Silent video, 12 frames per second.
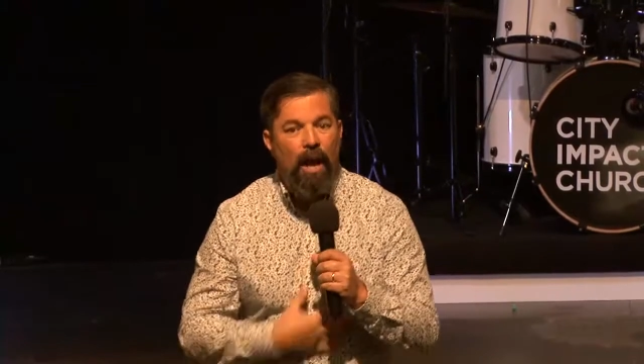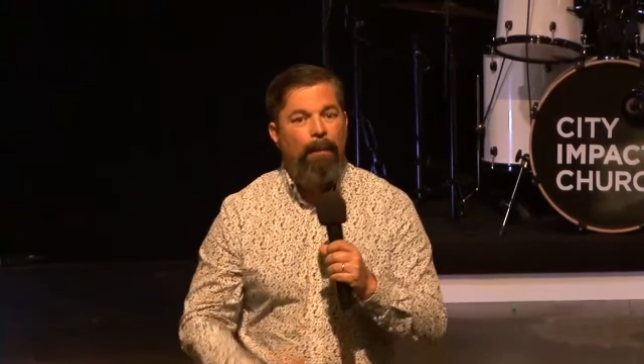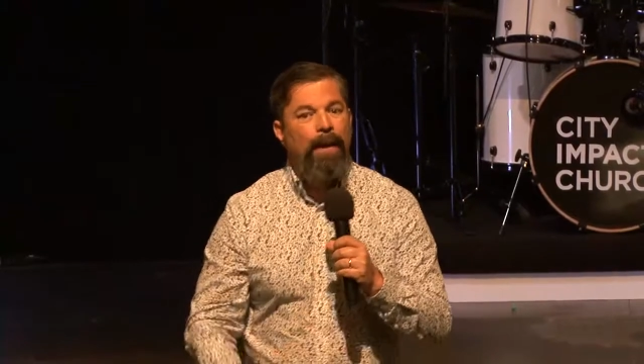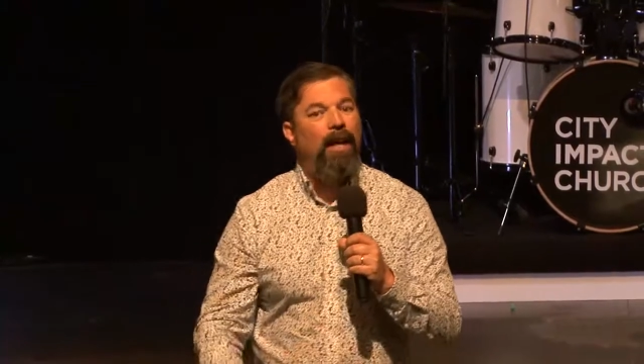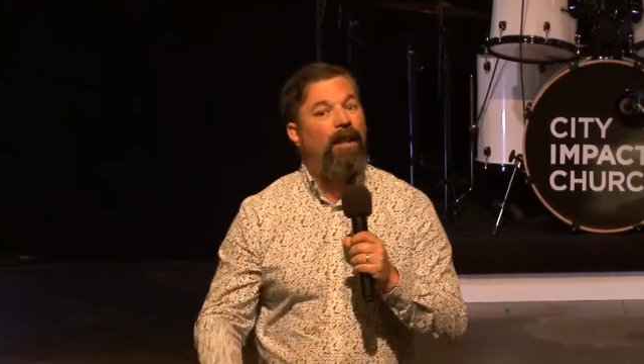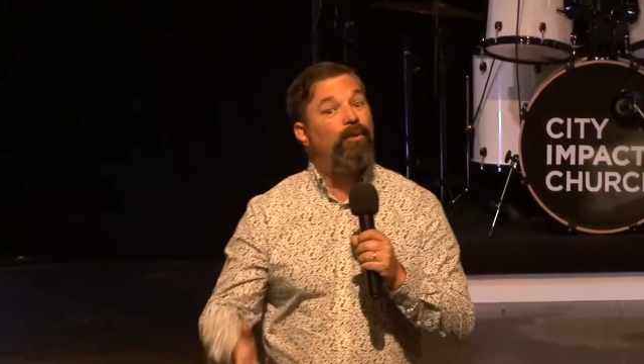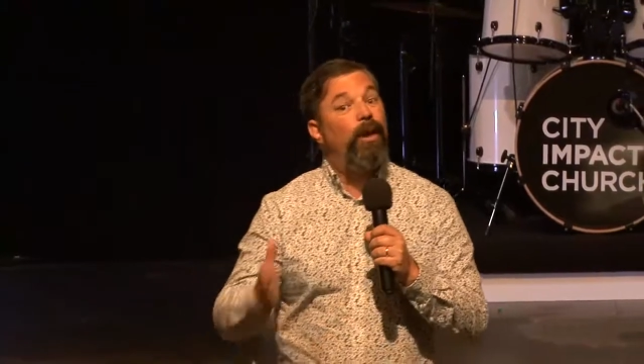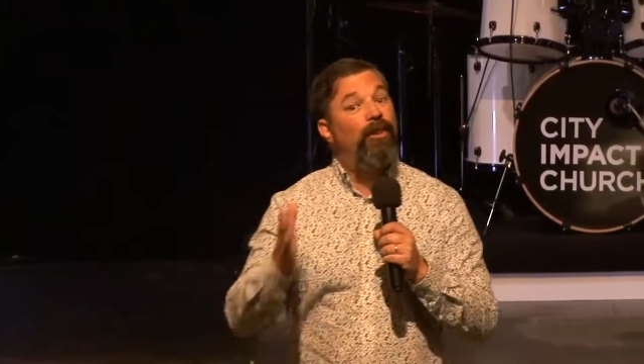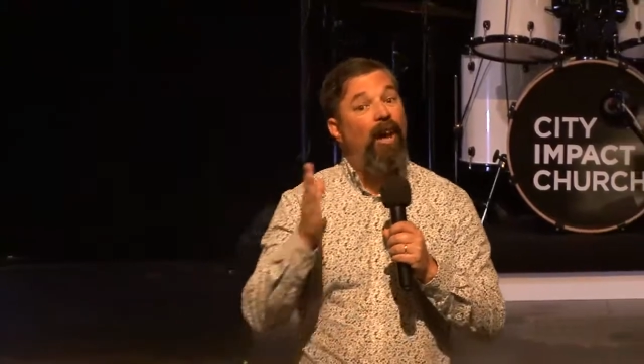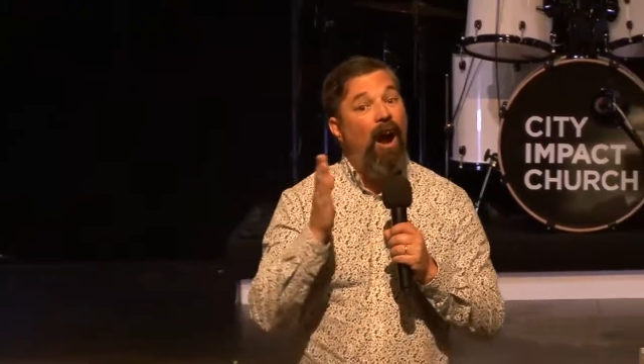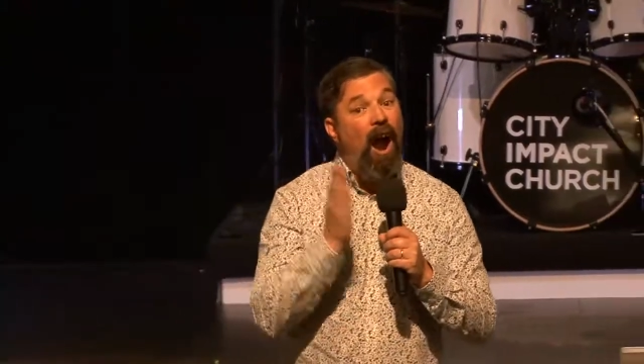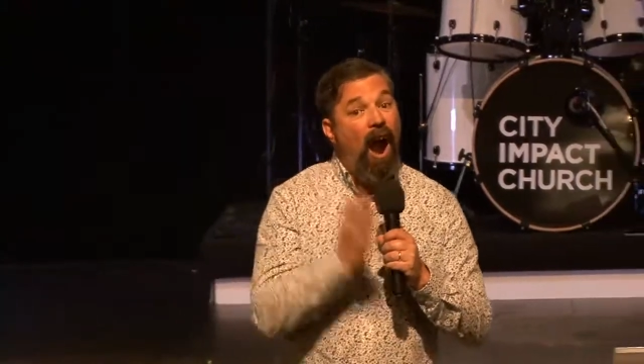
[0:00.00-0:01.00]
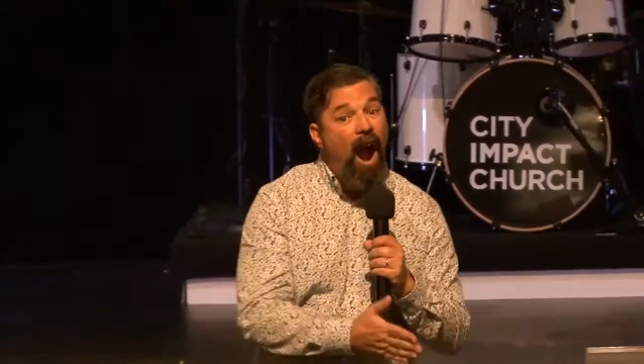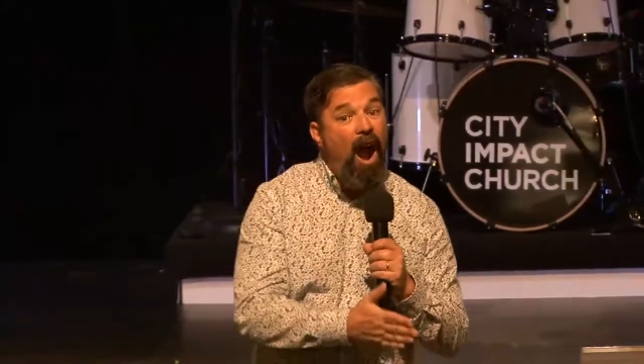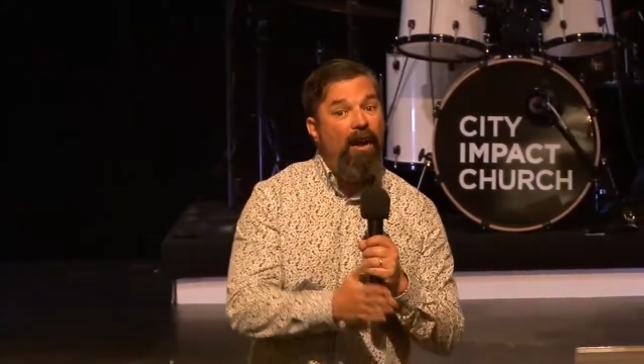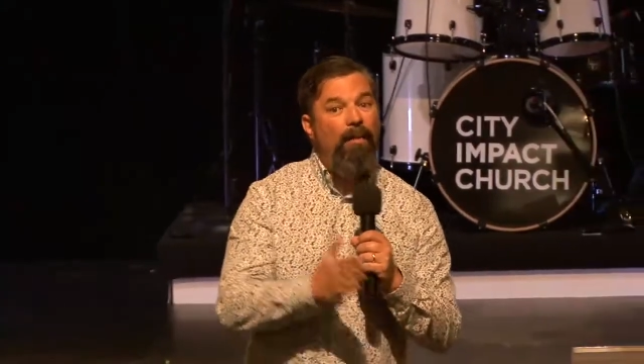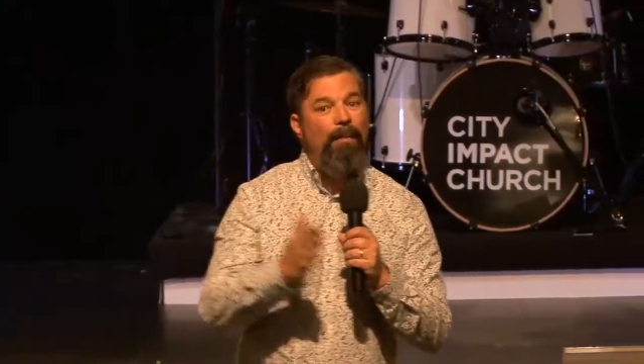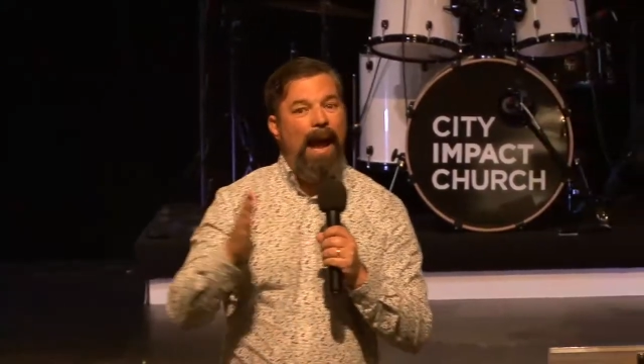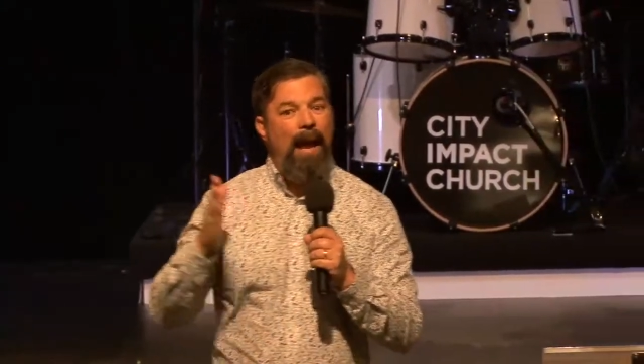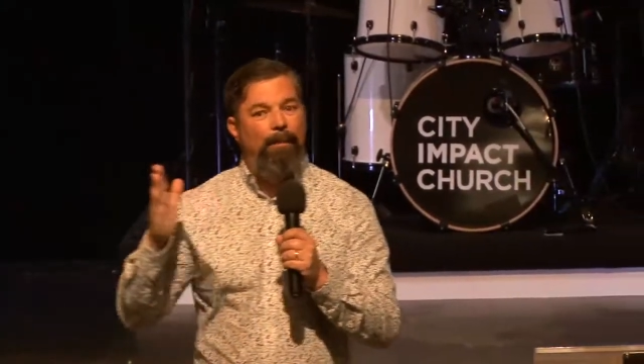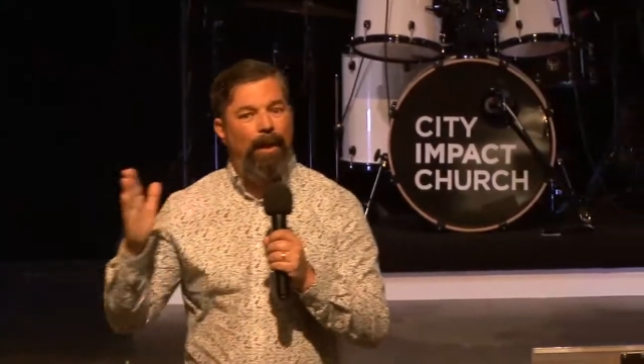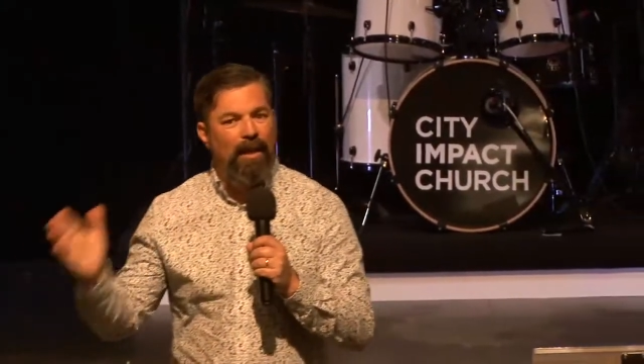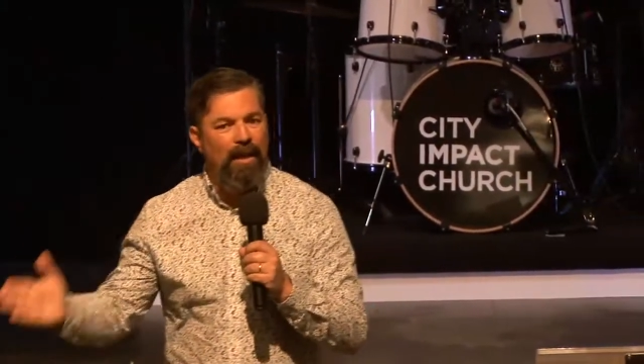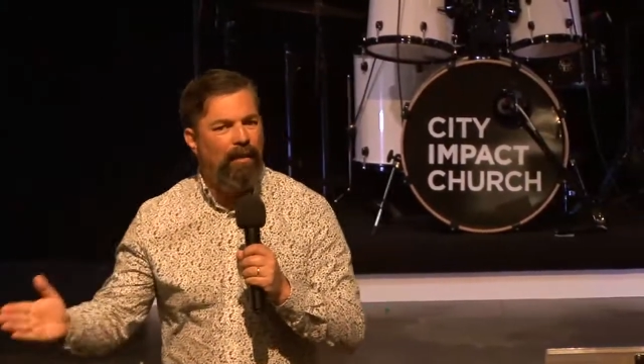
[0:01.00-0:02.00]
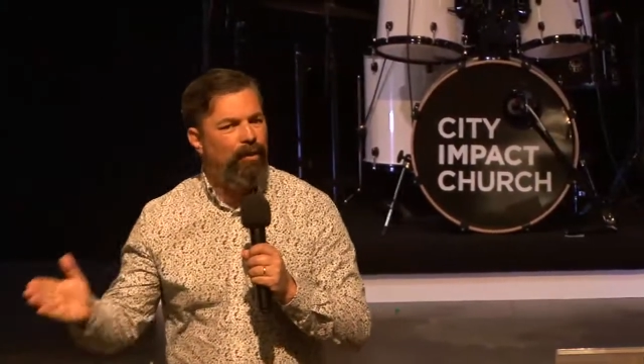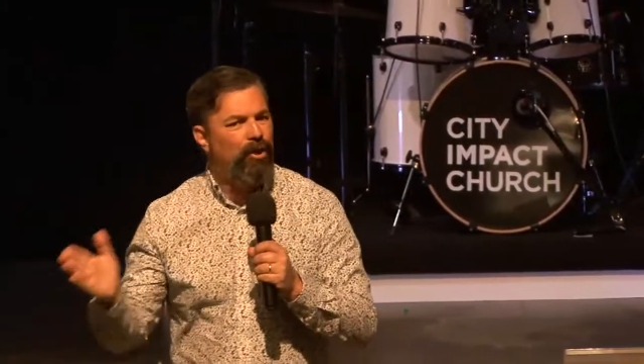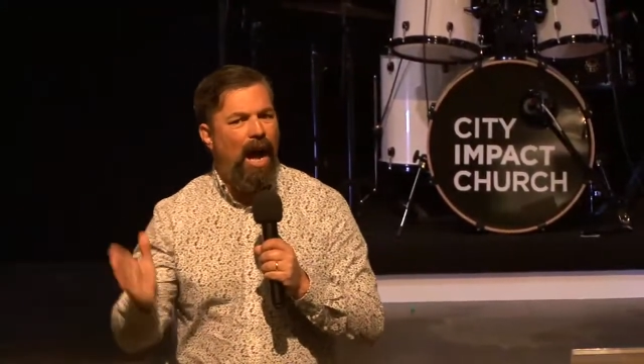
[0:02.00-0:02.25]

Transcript: Because with the heart, man believes,